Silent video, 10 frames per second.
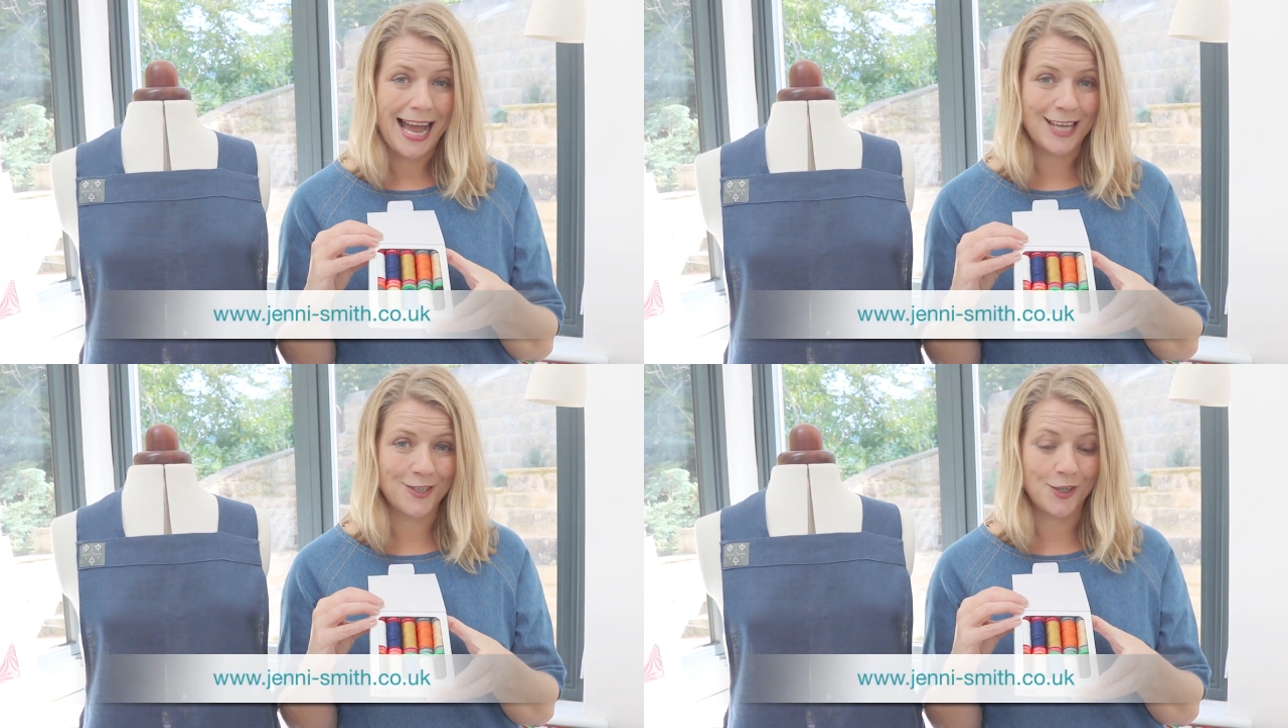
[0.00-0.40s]

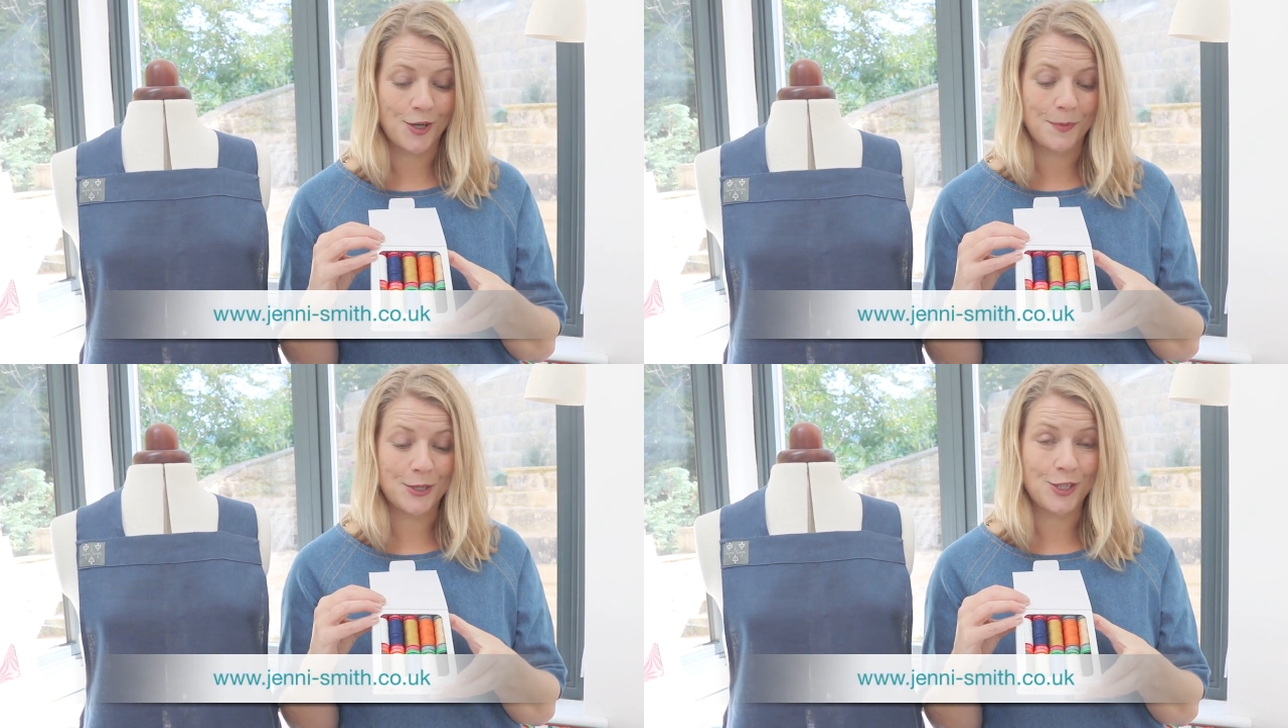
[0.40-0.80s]
and on
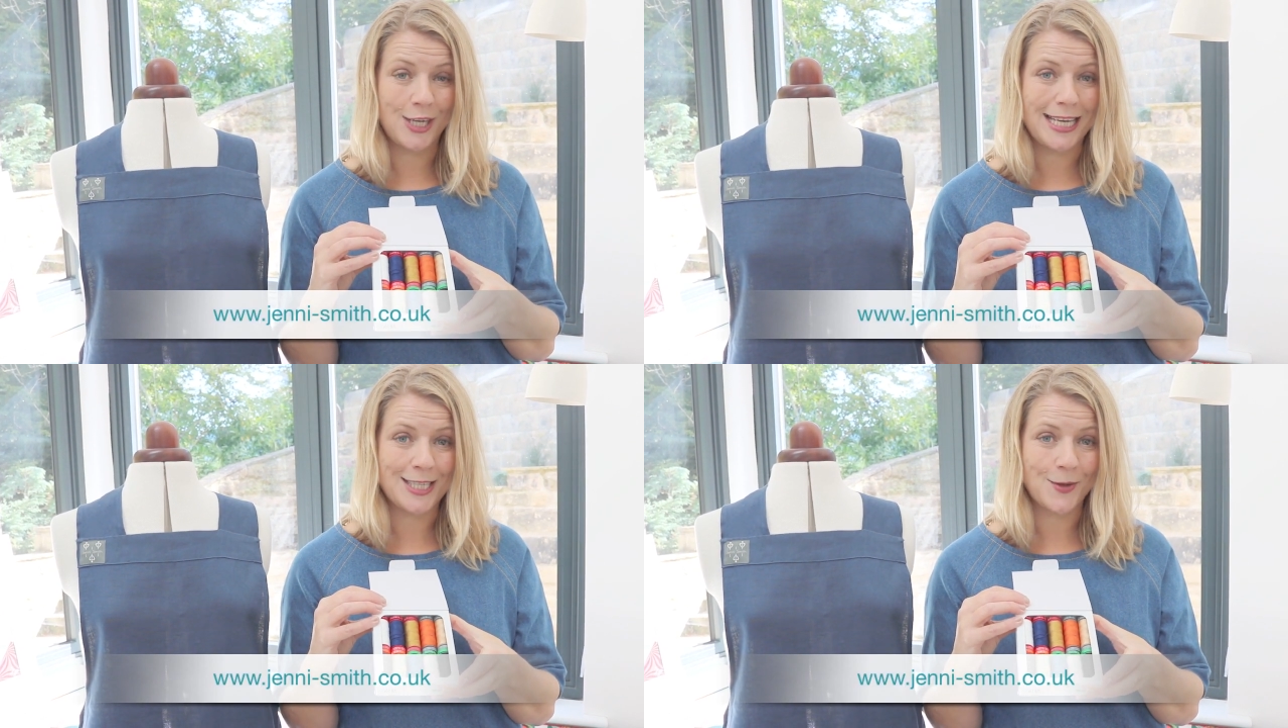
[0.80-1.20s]
your
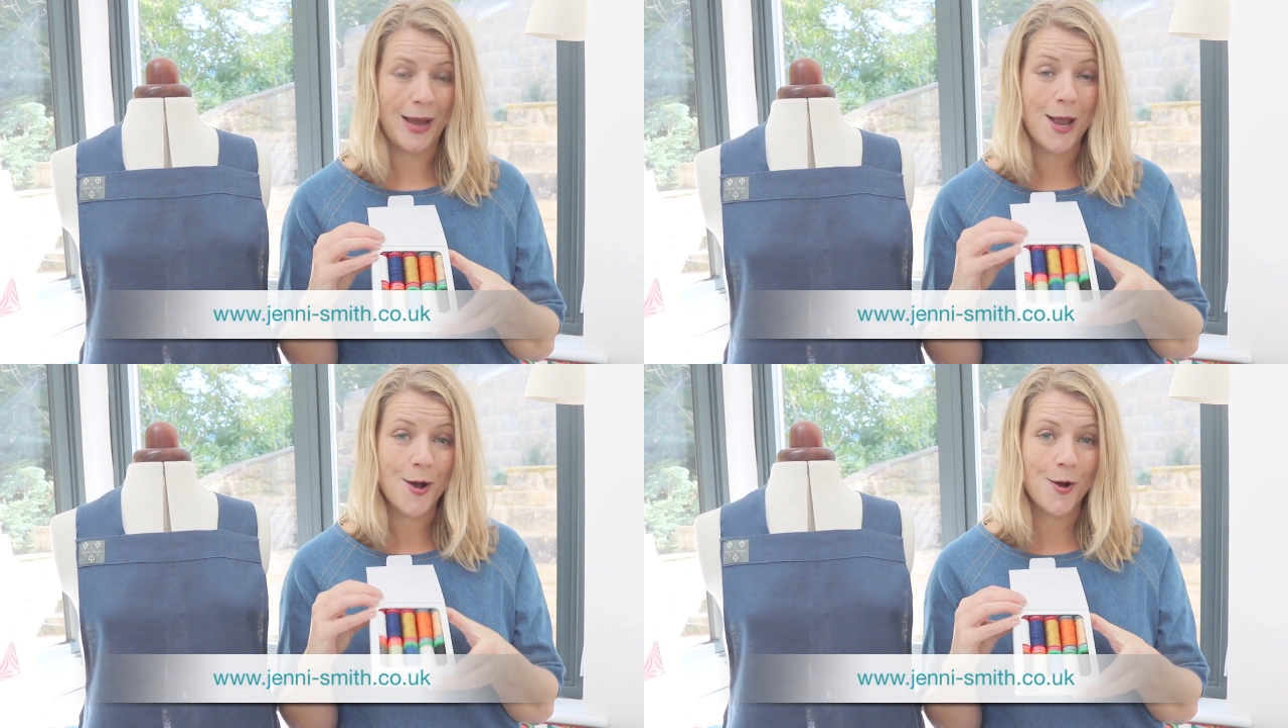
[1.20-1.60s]
machine.
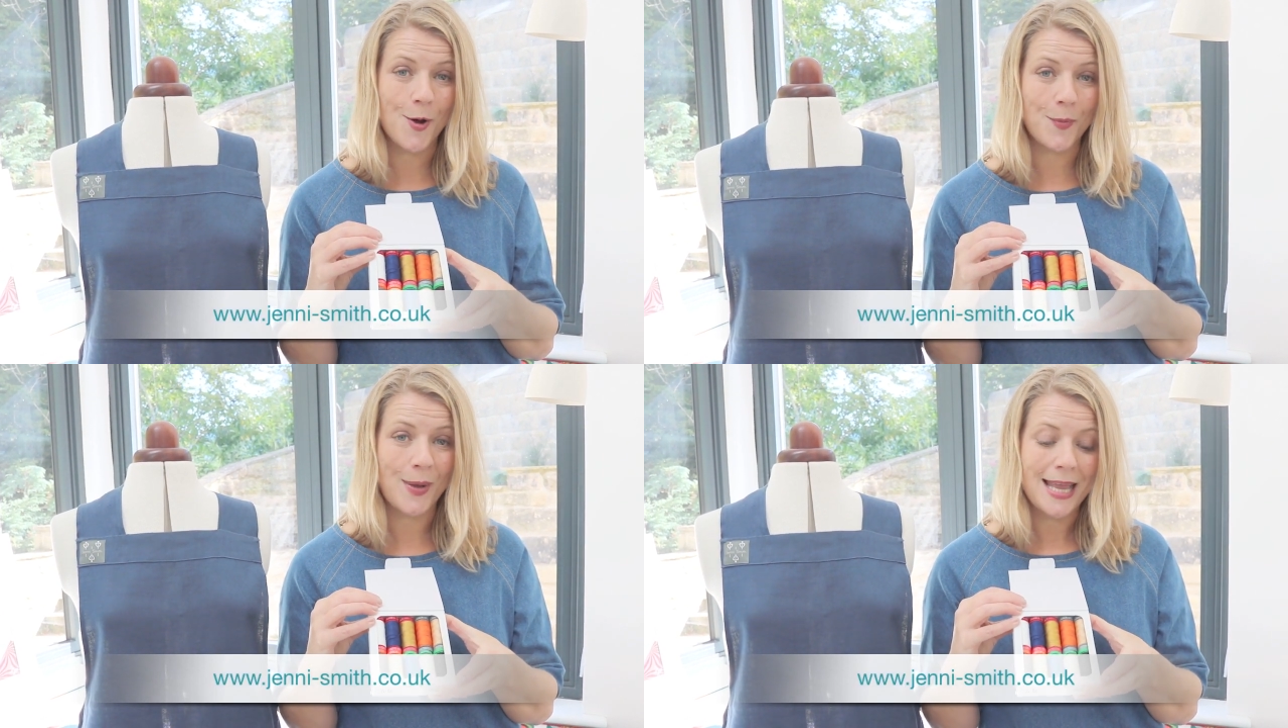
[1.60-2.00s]
So I
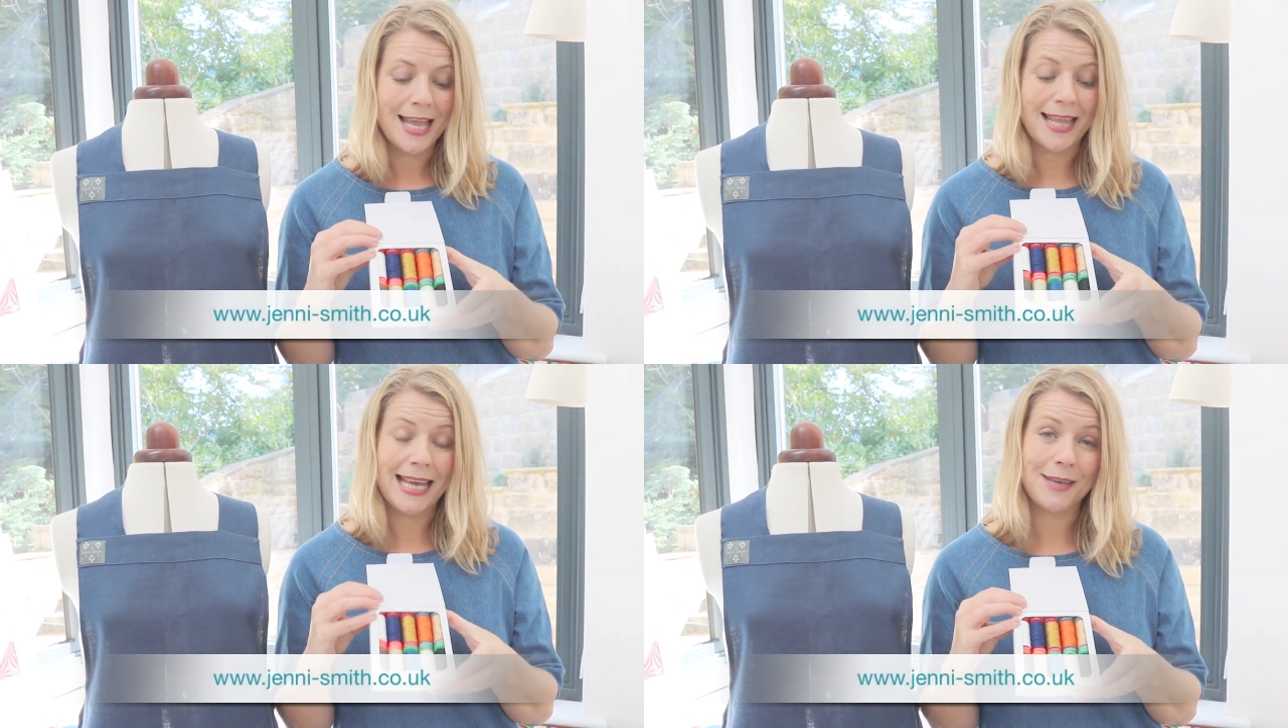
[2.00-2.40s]
hope
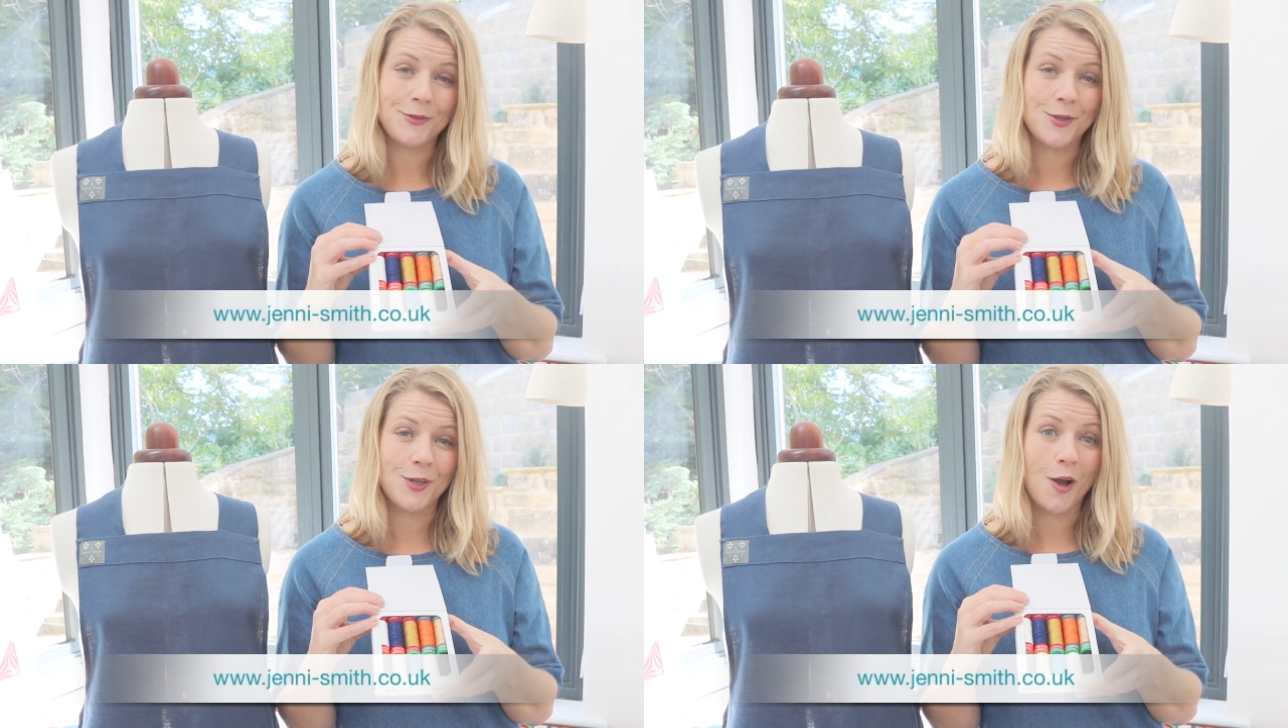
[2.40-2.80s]
that it
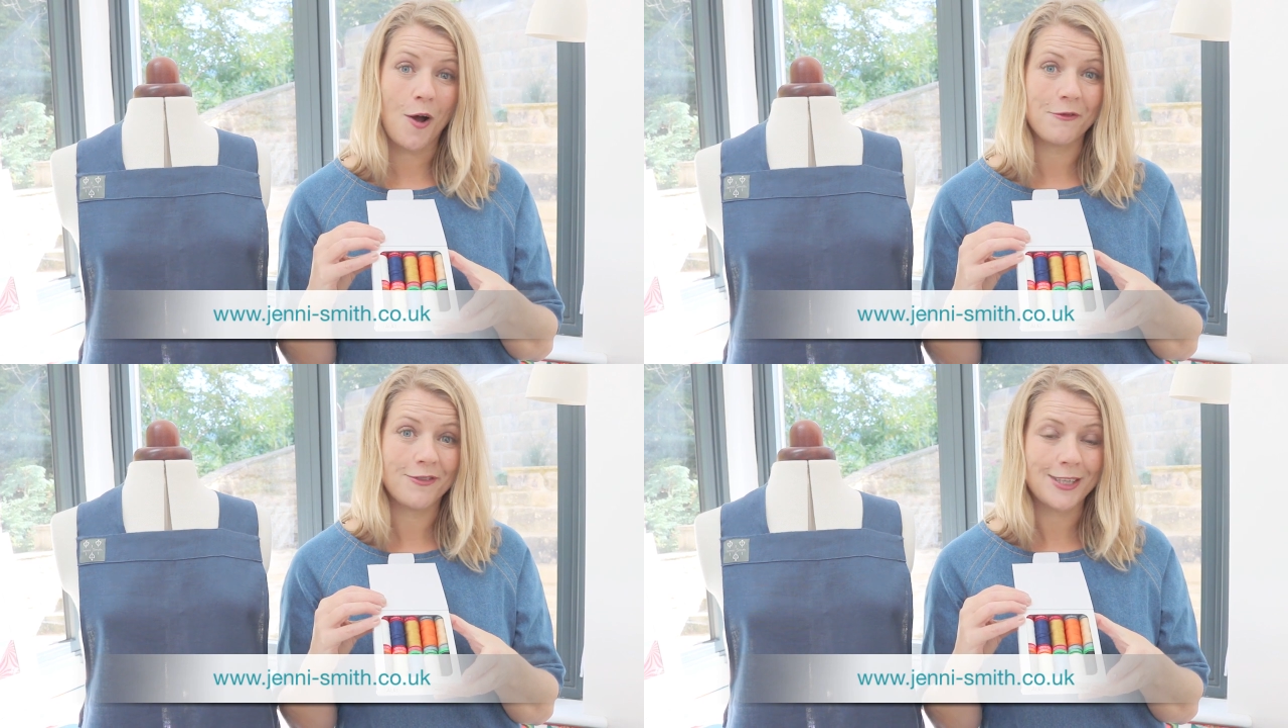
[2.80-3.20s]
gives you the
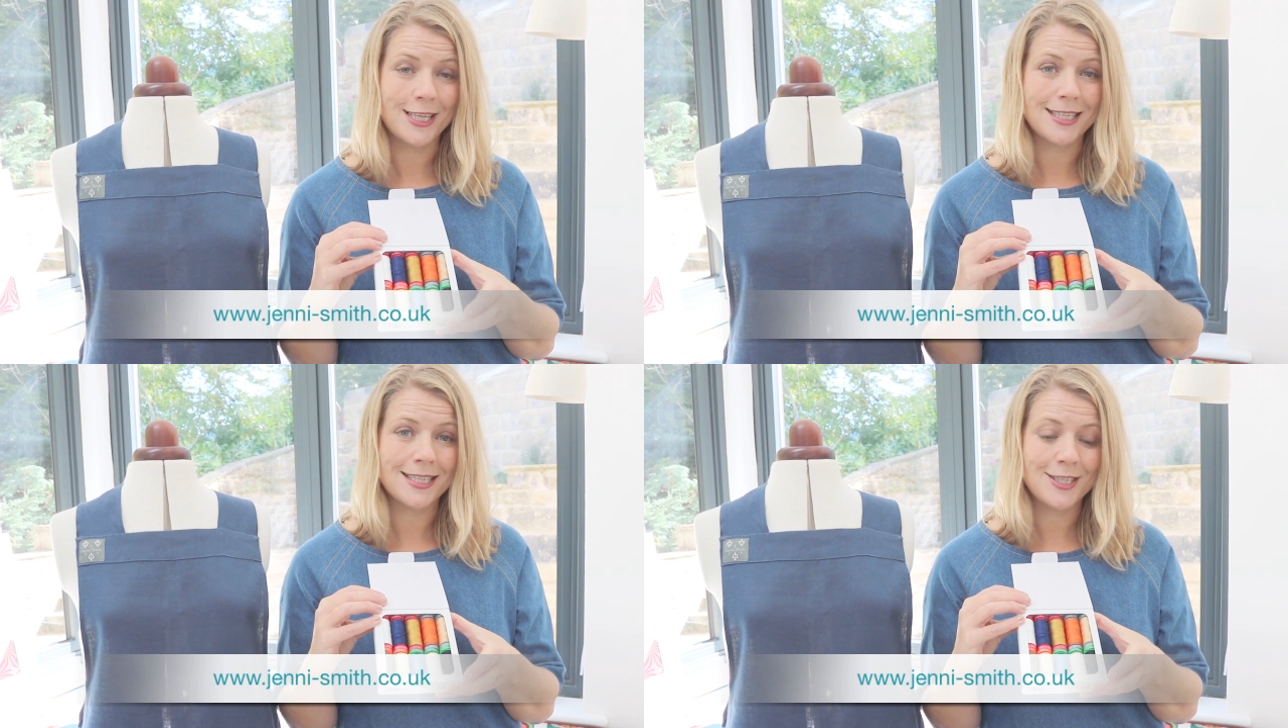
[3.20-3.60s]

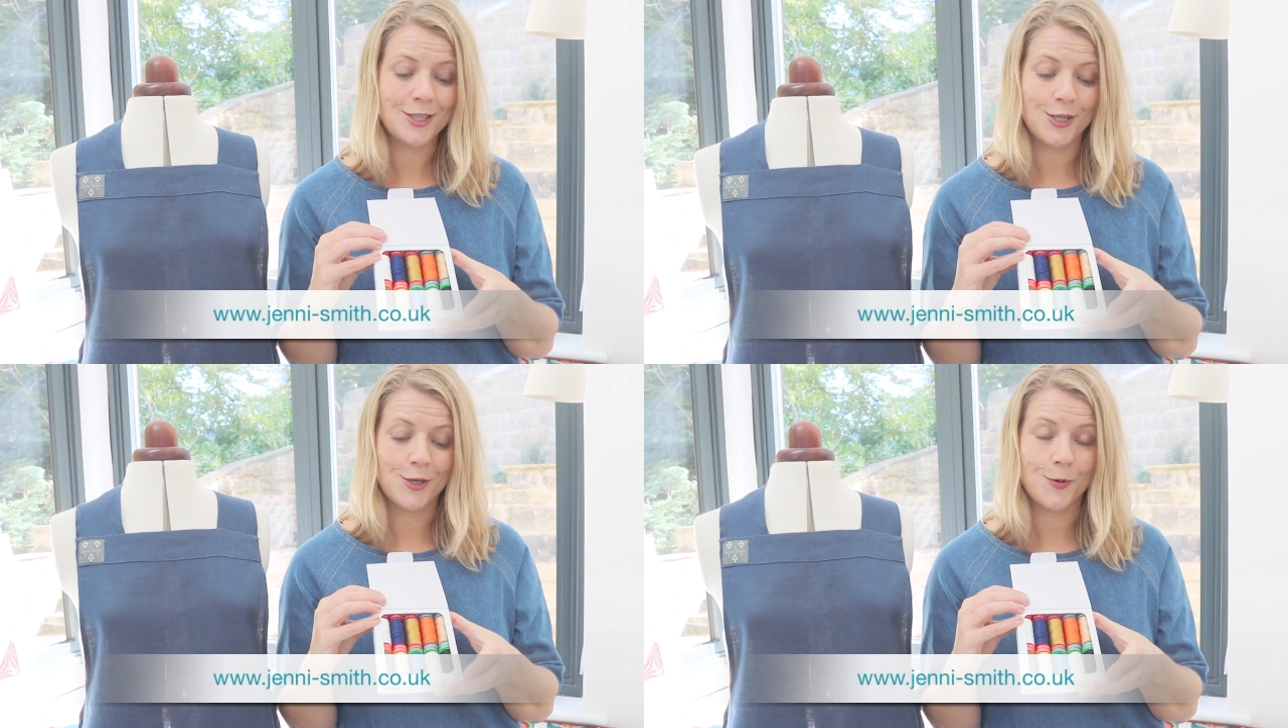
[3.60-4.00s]

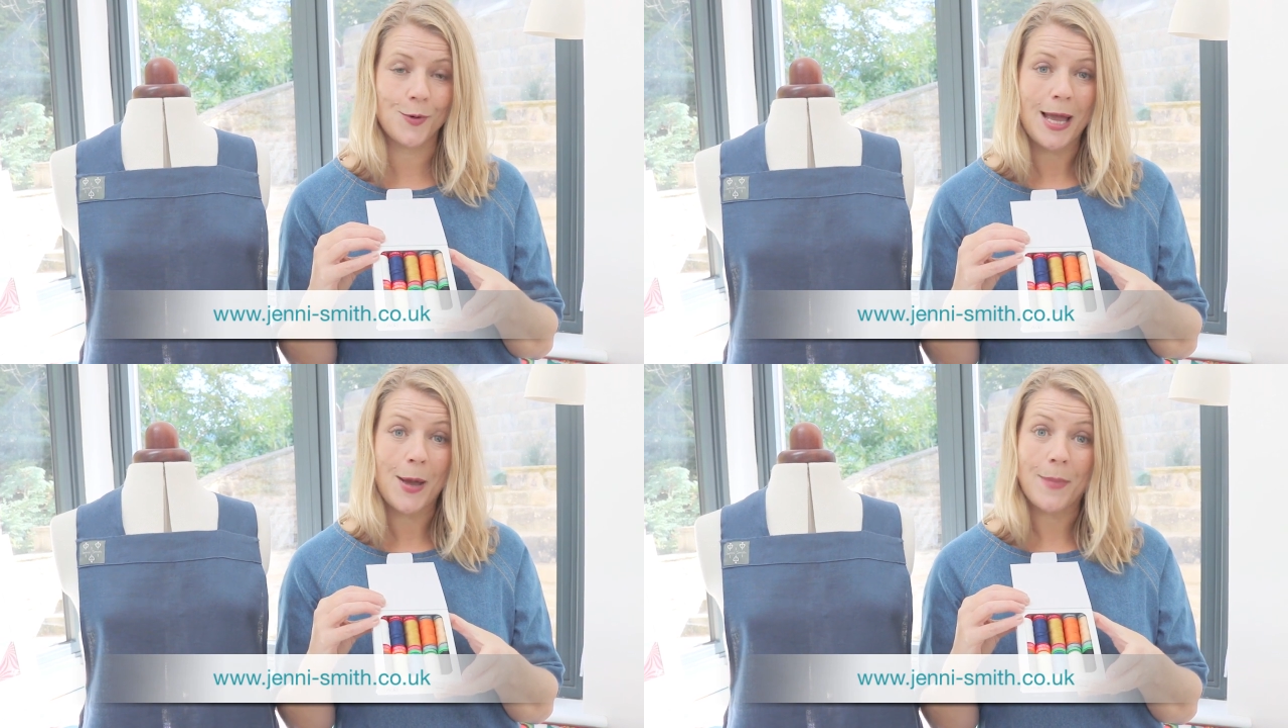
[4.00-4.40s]
confidence to